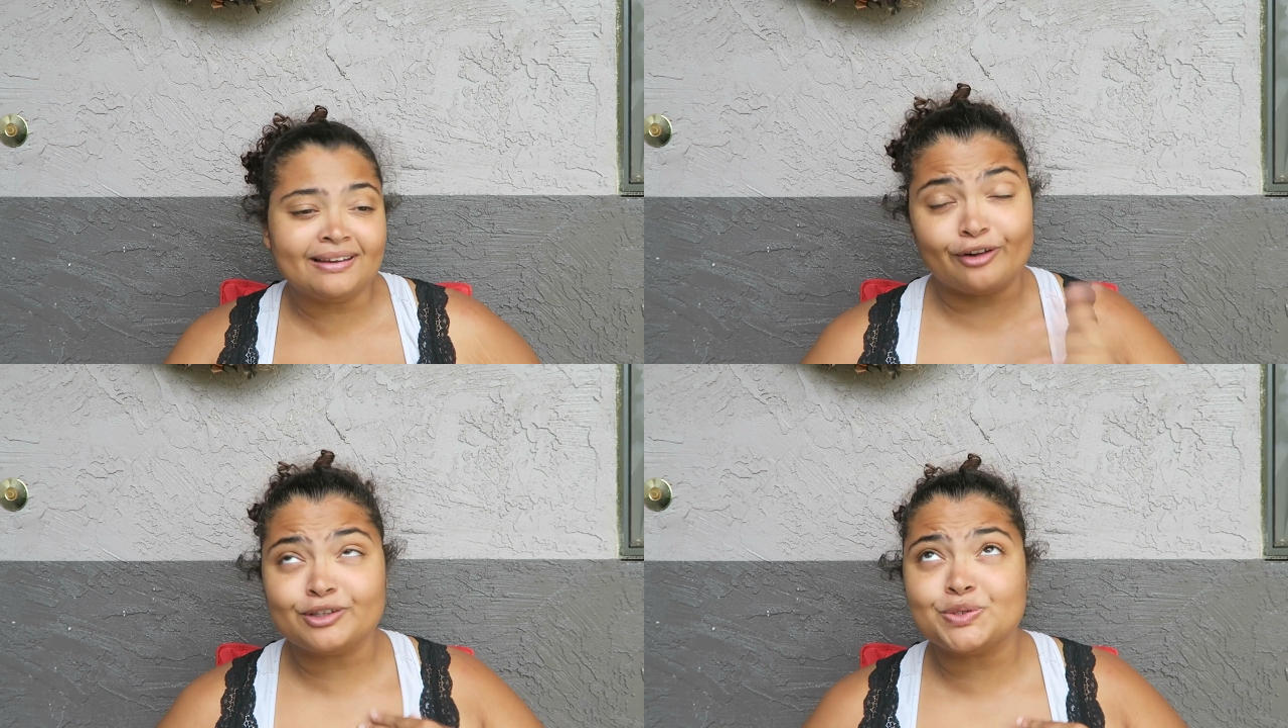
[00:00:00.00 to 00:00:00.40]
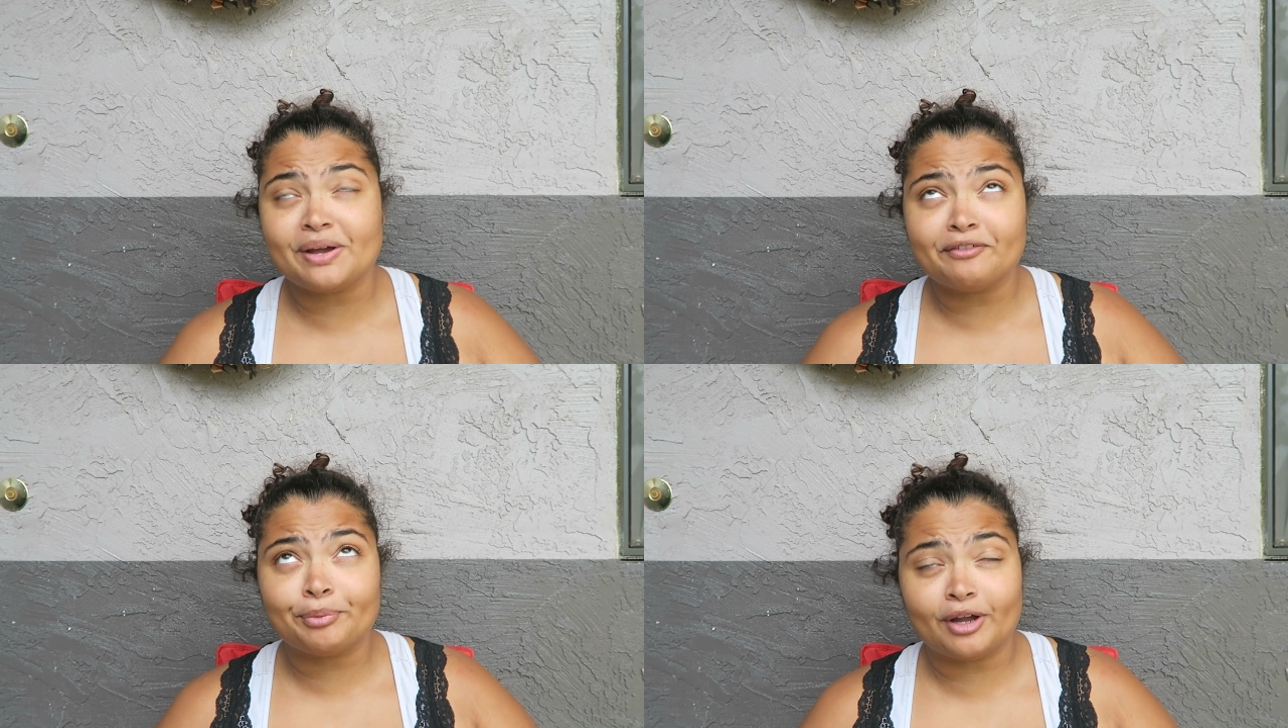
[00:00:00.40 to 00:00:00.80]
Not only do I
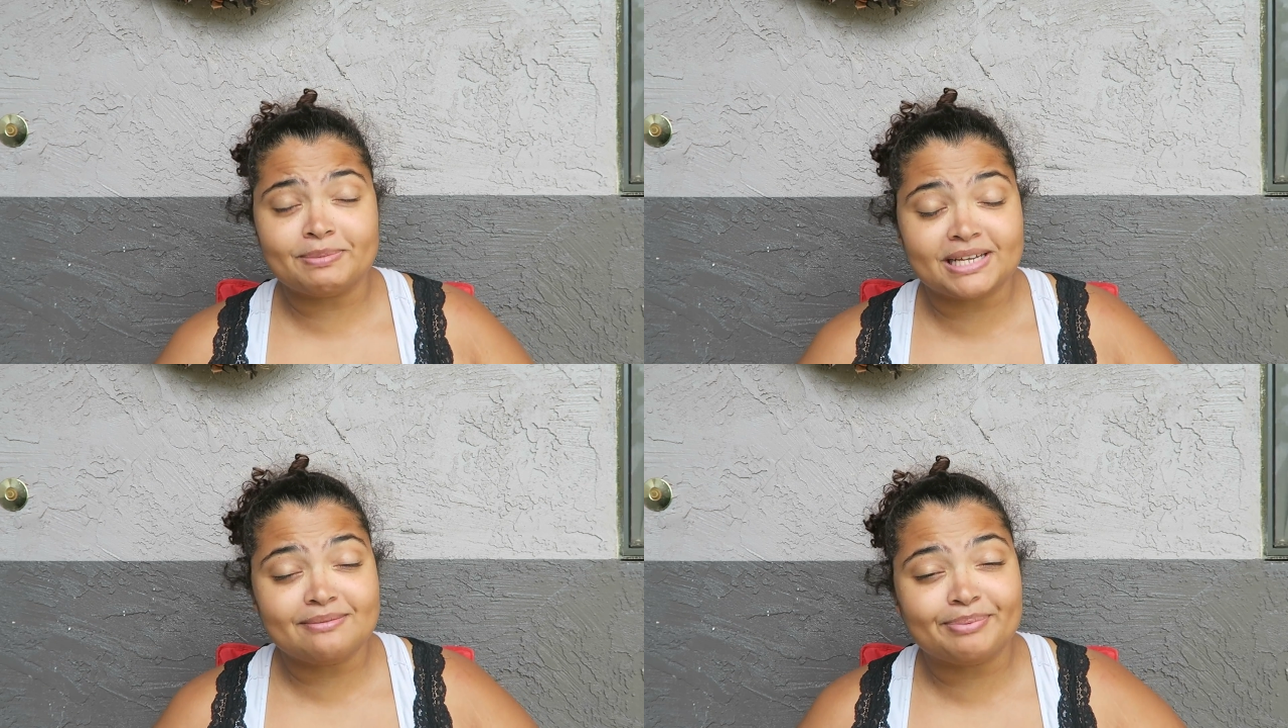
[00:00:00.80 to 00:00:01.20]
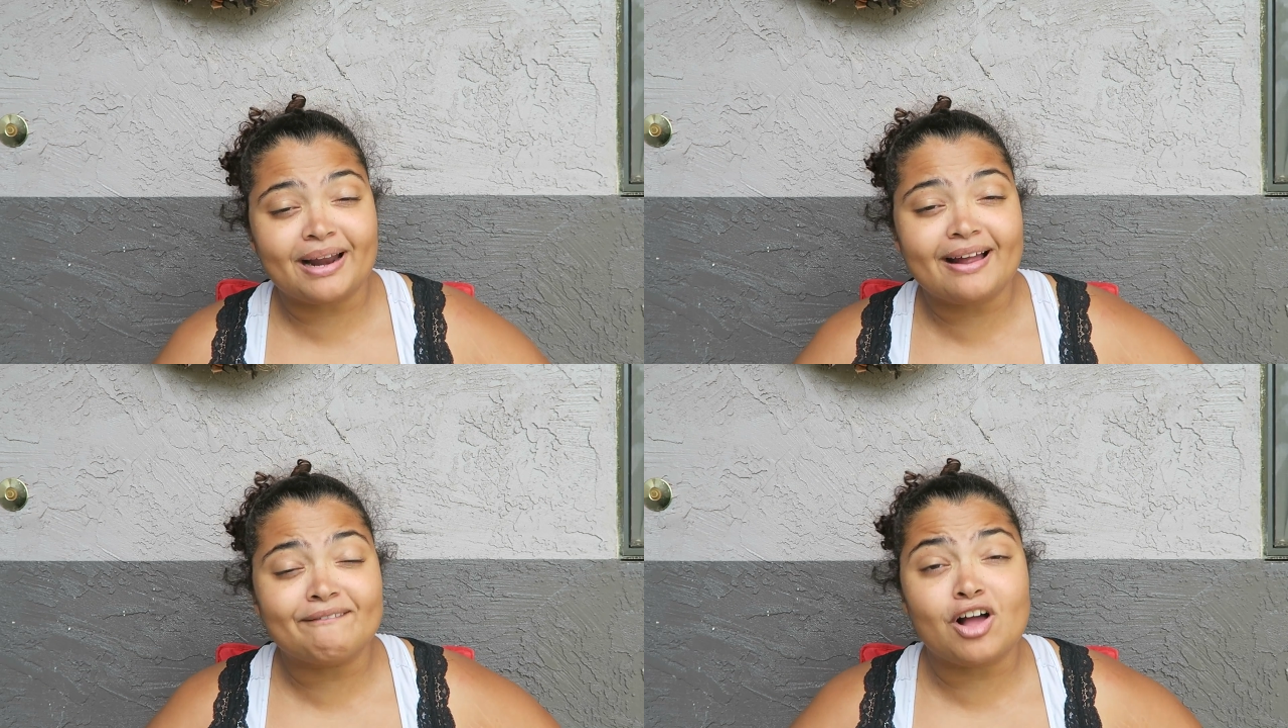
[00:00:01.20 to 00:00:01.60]
have a pre-update, but
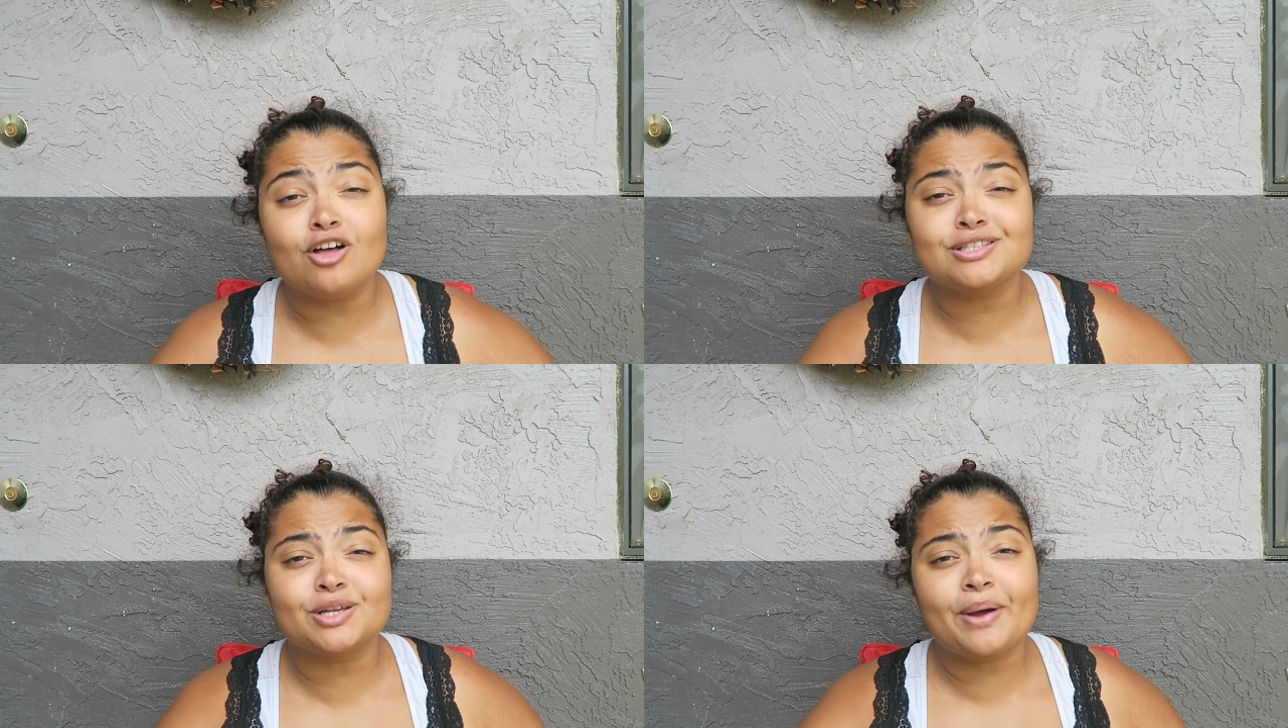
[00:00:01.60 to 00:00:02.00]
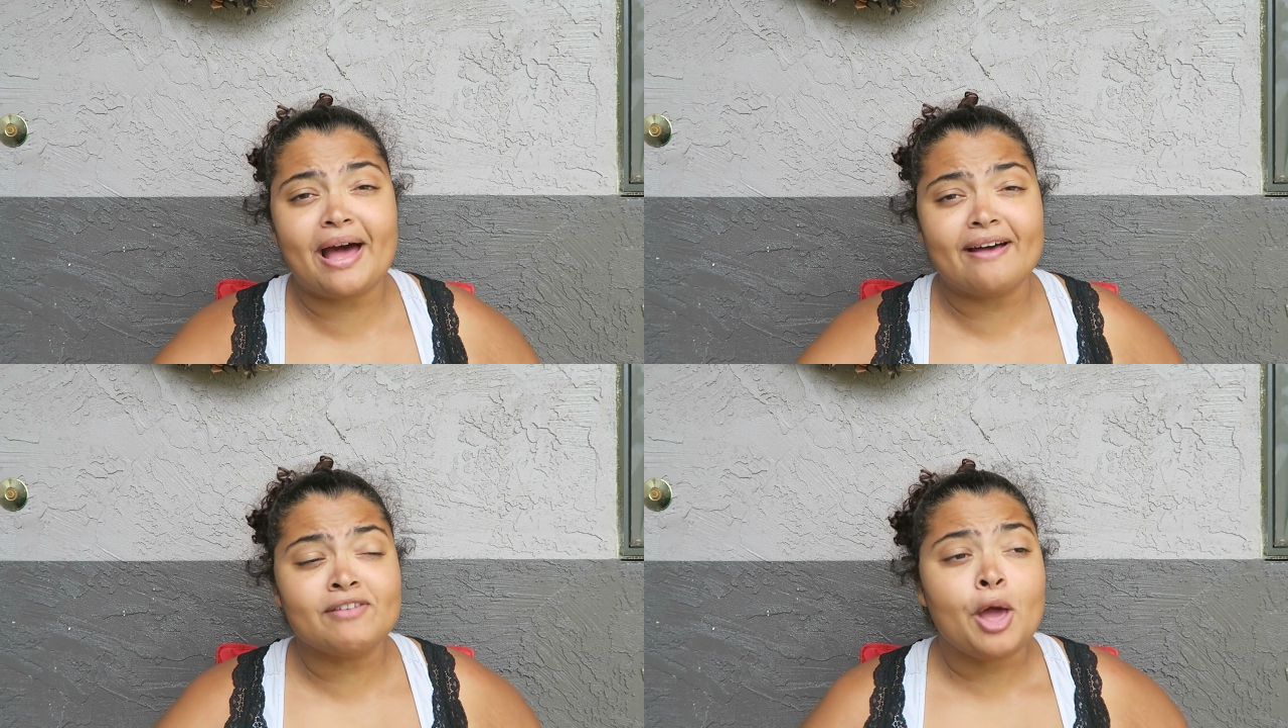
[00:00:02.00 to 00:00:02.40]
I also
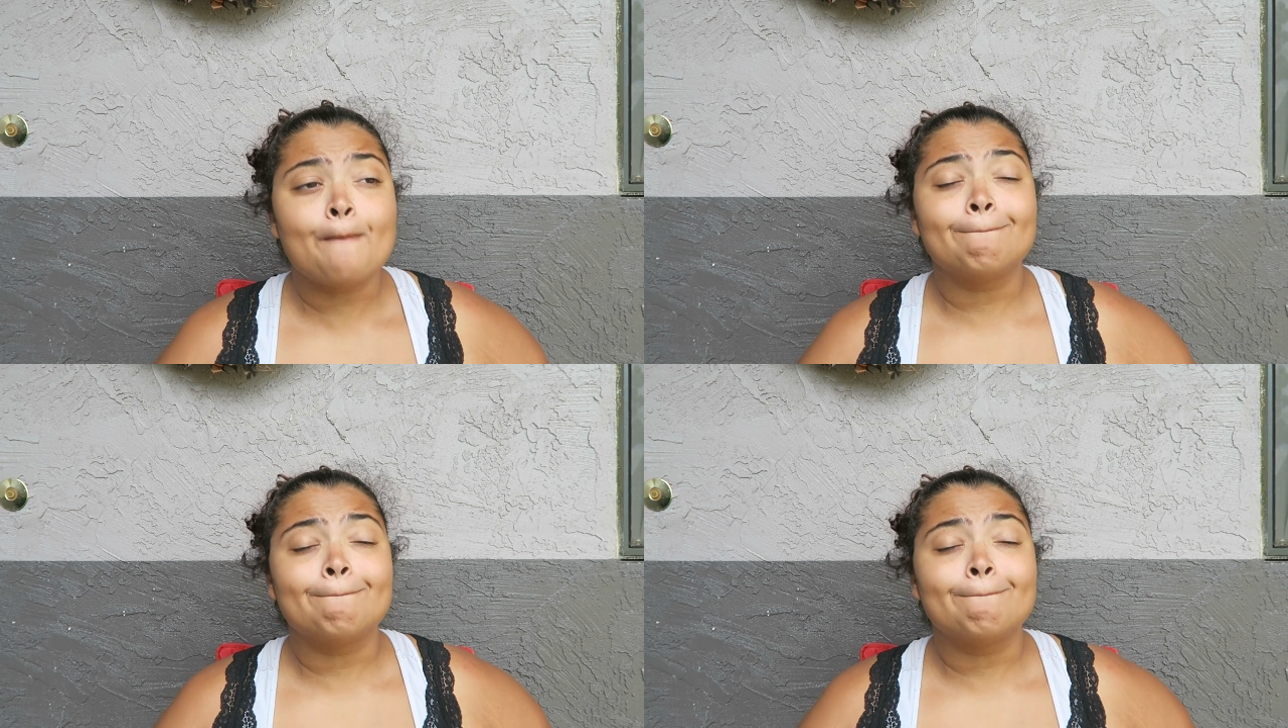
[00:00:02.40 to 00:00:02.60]
have